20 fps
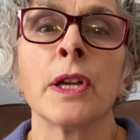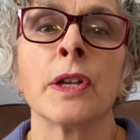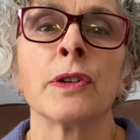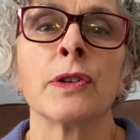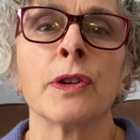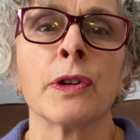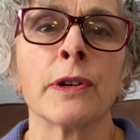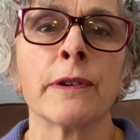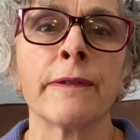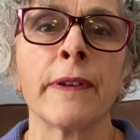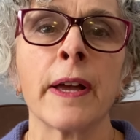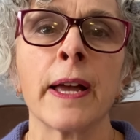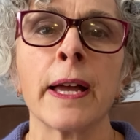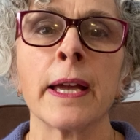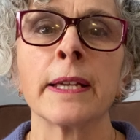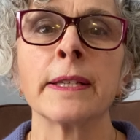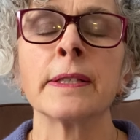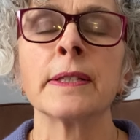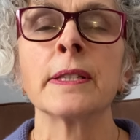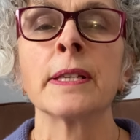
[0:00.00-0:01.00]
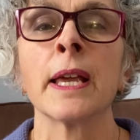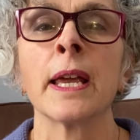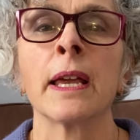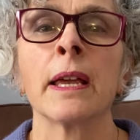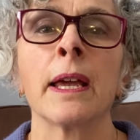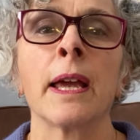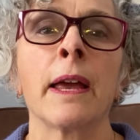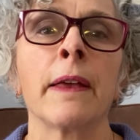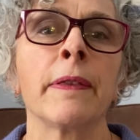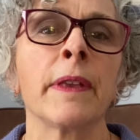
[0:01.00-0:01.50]
nervines,
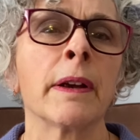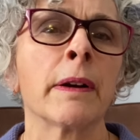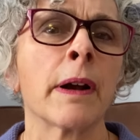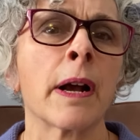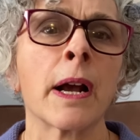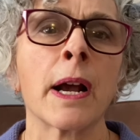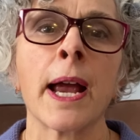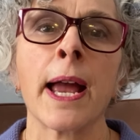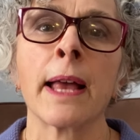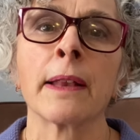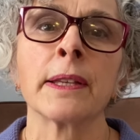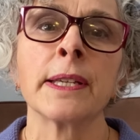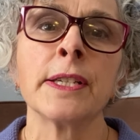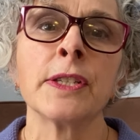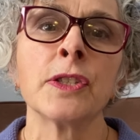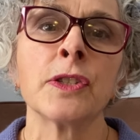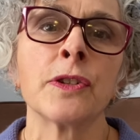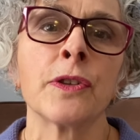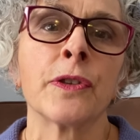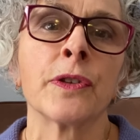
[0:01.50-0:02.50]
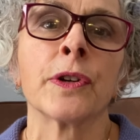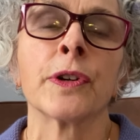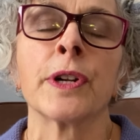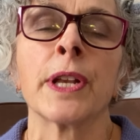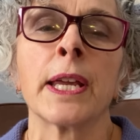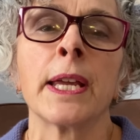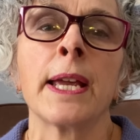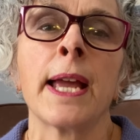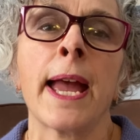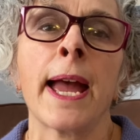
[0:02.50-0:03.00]
and there are at least
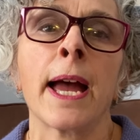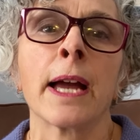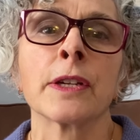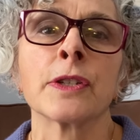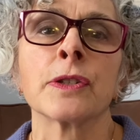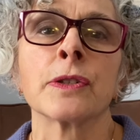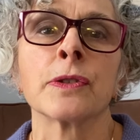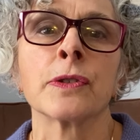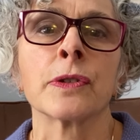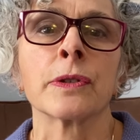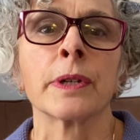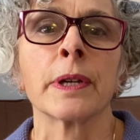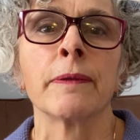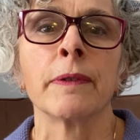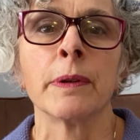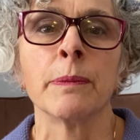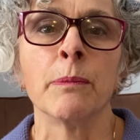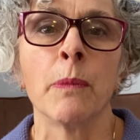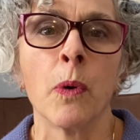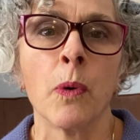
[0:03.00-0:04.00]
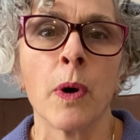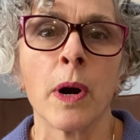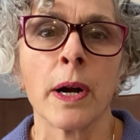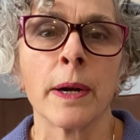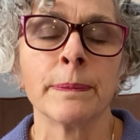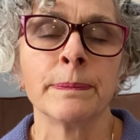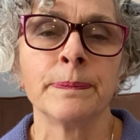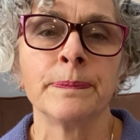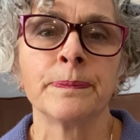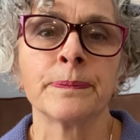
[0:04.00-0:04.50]
30 actions or even
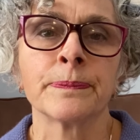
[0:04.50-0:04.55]
more.